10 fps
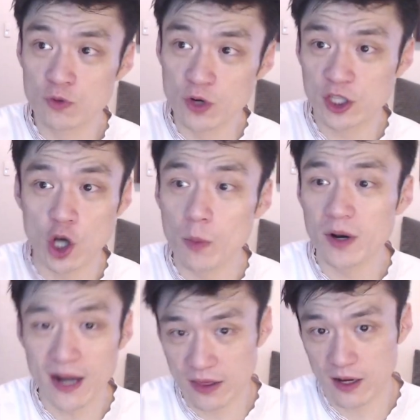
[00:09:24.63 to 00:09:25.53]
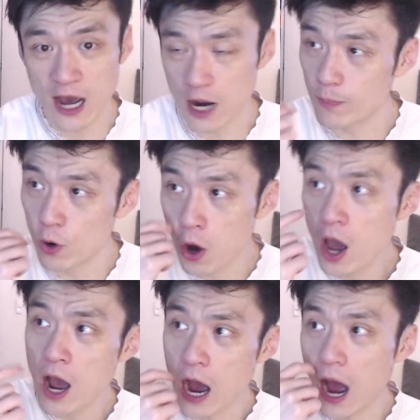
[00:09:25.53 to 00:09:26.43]
dominant under the high ball.
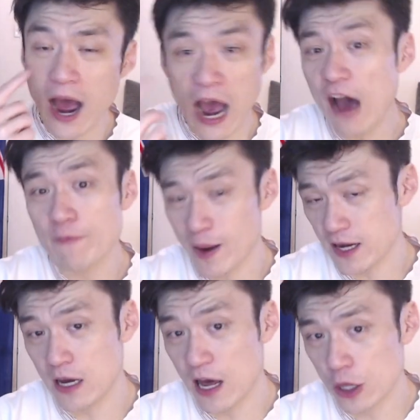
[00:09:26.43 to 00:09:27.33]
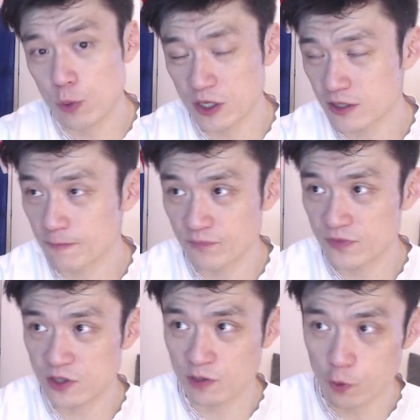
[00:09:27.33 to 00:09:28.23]
Halfpenny, I thought, was
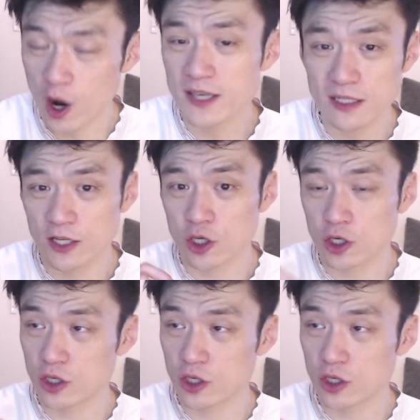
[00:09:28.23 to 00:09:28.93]
surprisingly